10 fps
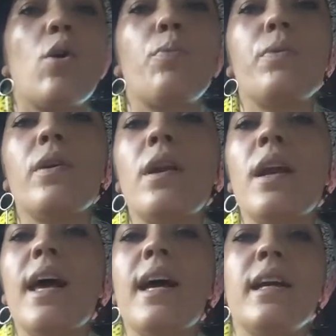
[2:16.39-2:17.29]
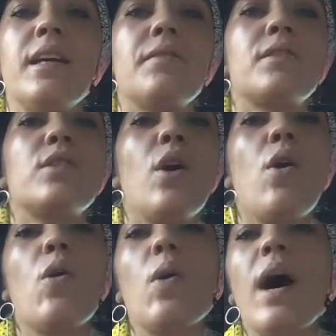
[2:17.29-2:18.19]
open and if so,